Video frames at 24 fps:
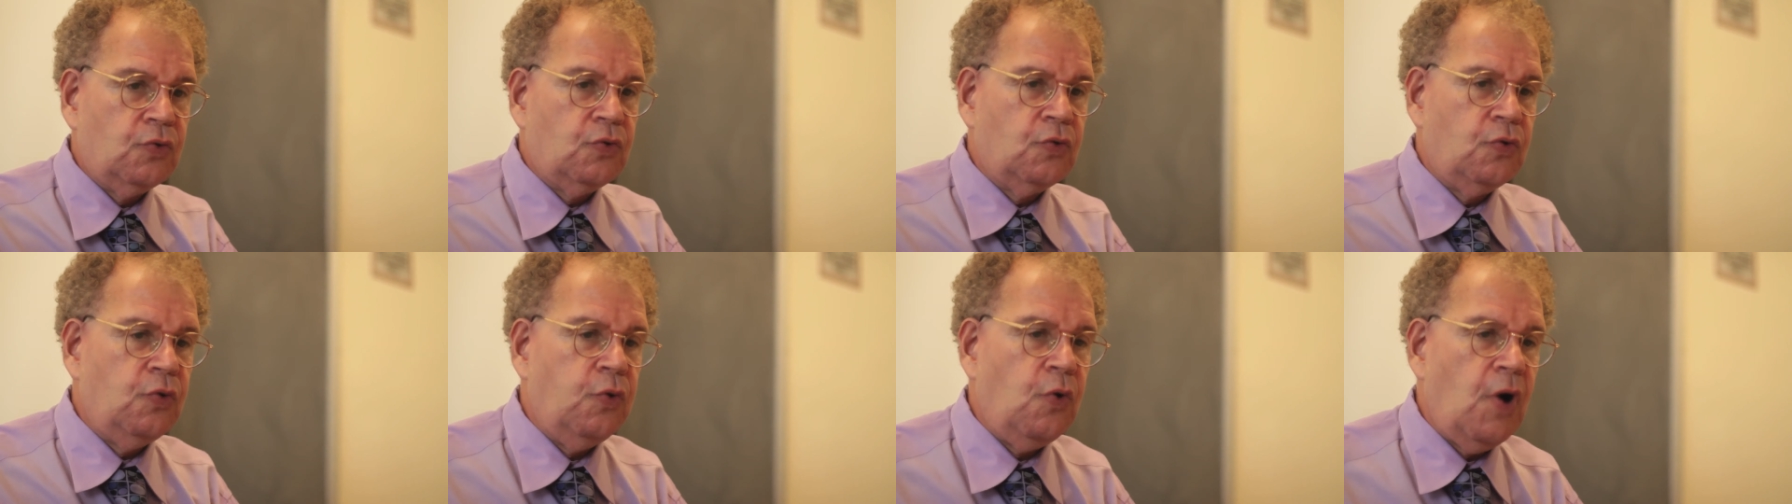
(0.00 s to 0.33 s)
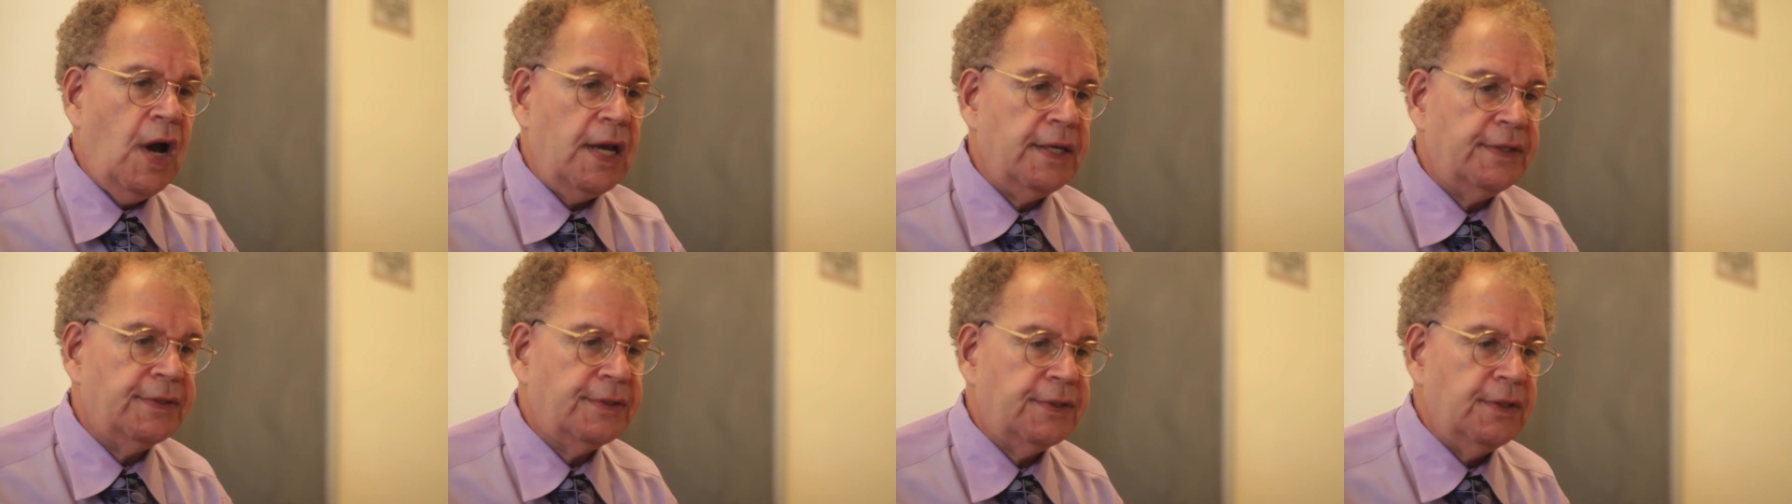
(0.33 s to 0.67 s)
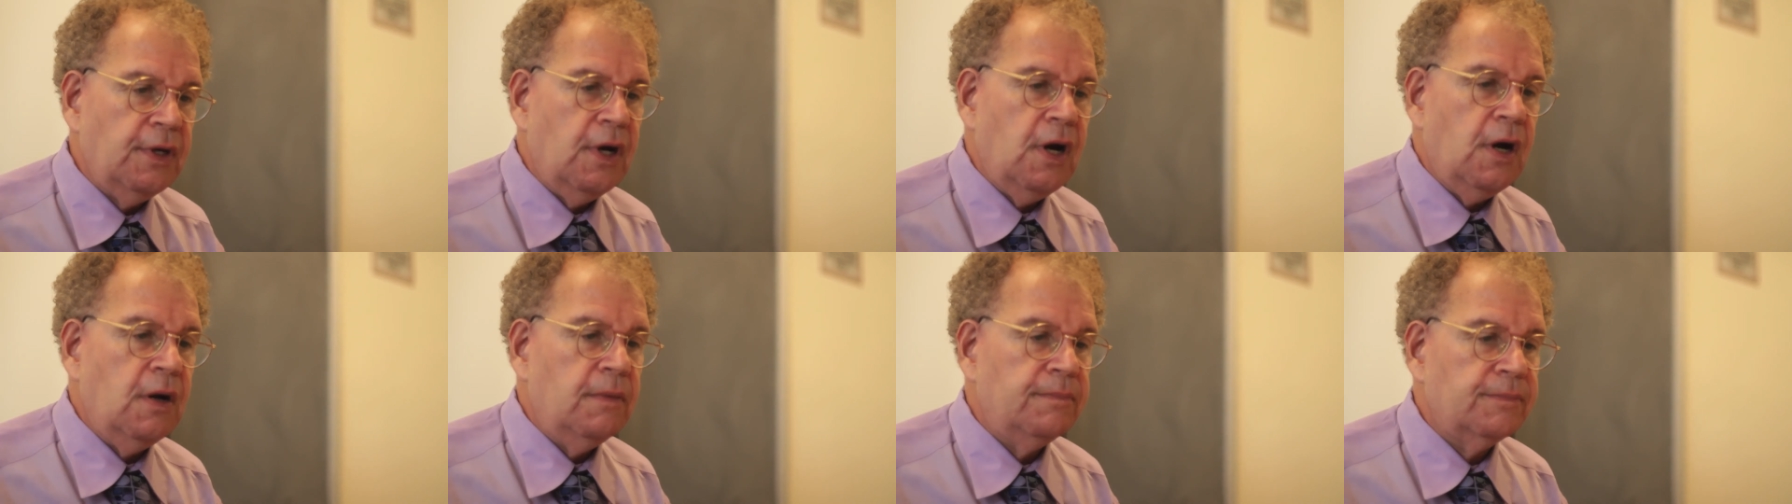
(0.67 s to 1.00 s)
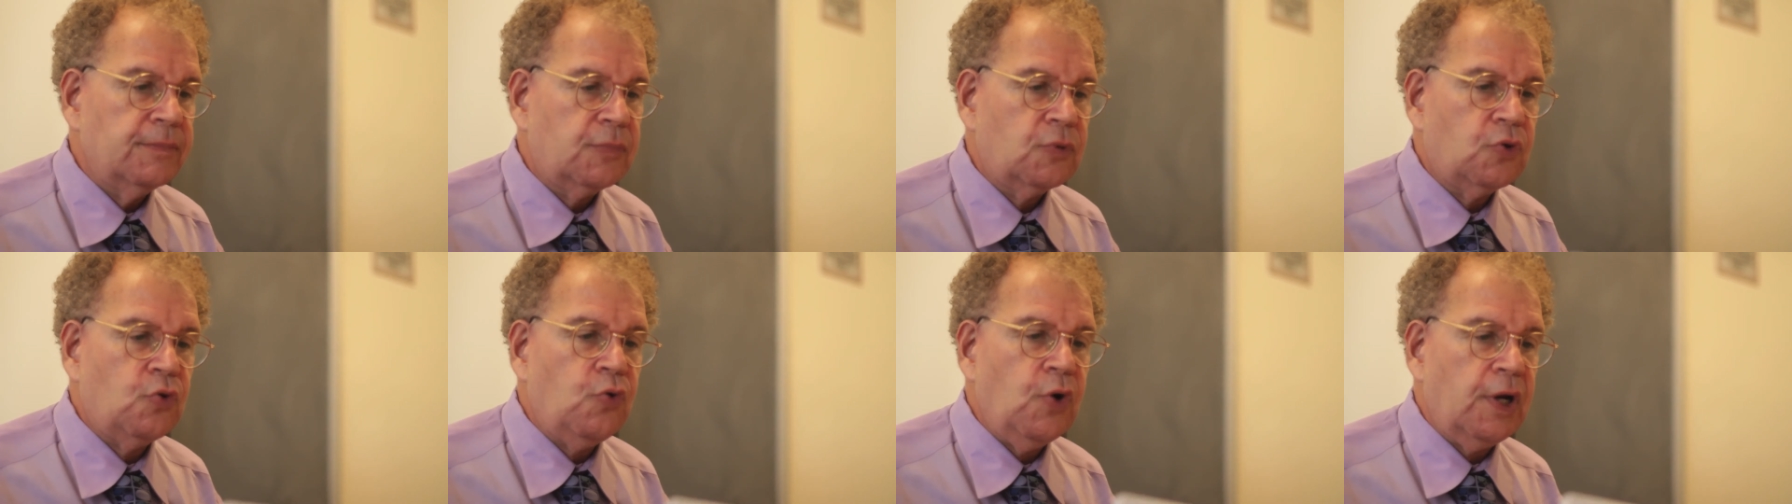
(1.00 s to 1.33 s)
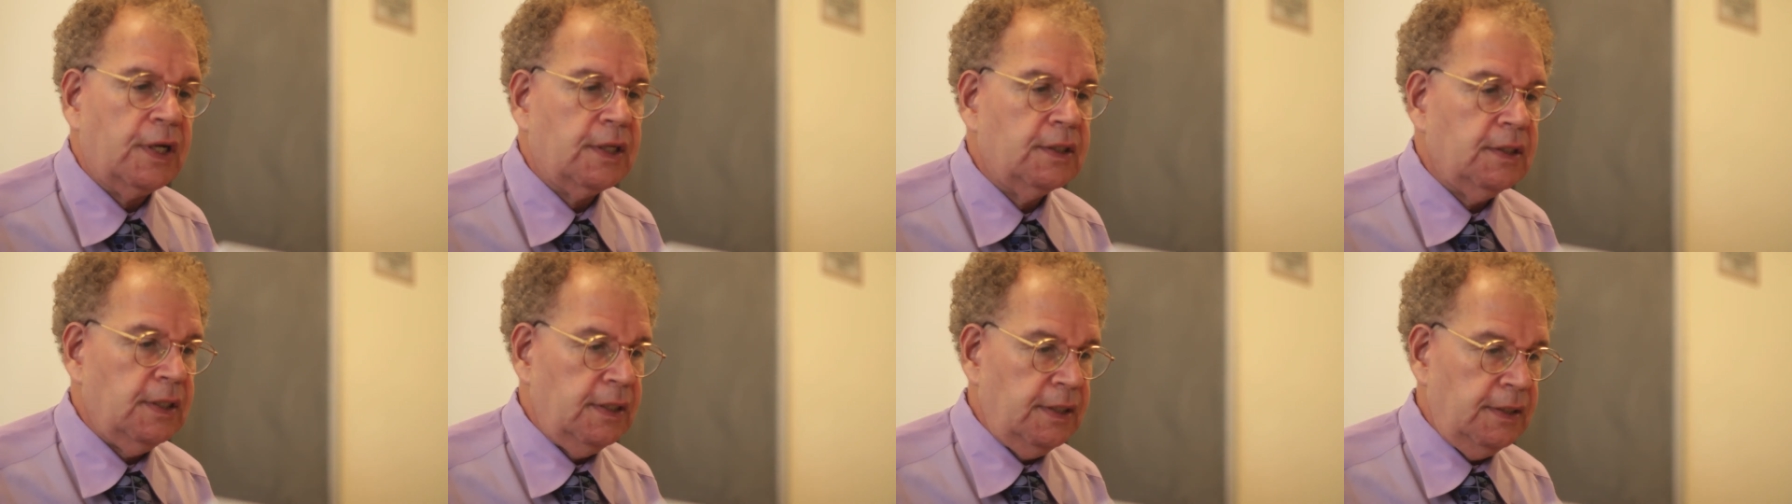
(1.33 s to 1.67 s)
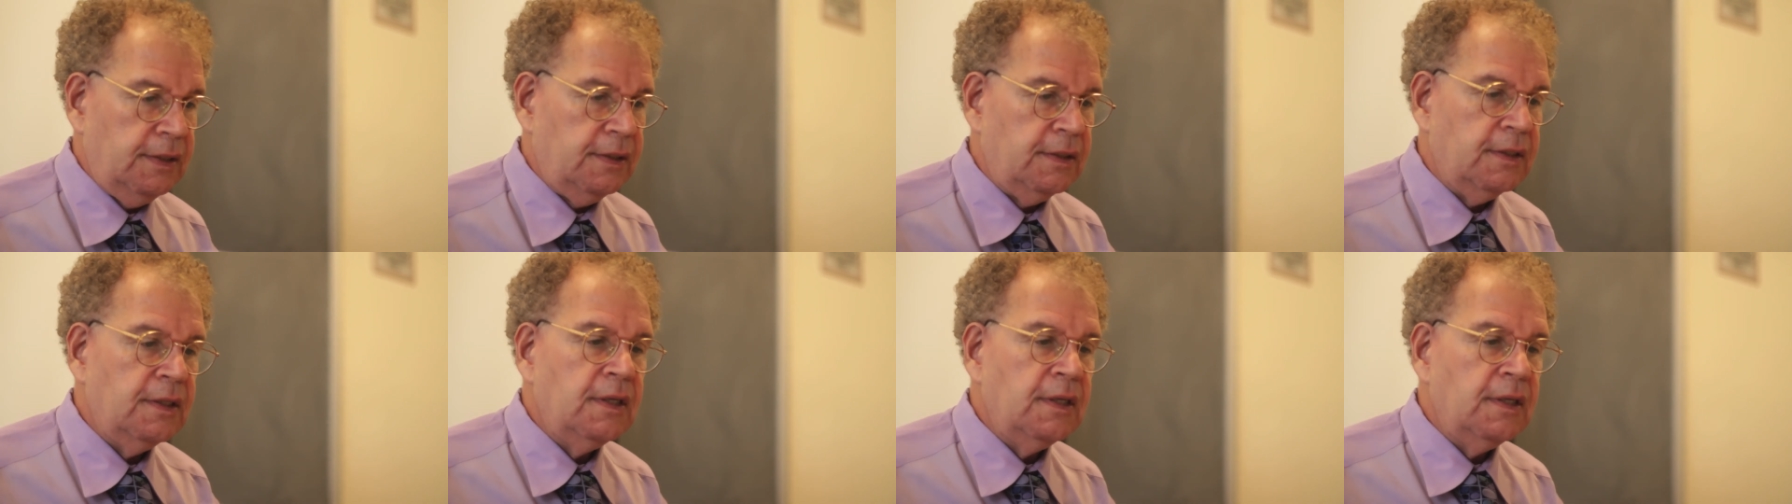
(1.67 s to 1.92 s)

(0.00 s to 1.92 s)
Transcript: quite um, quickly.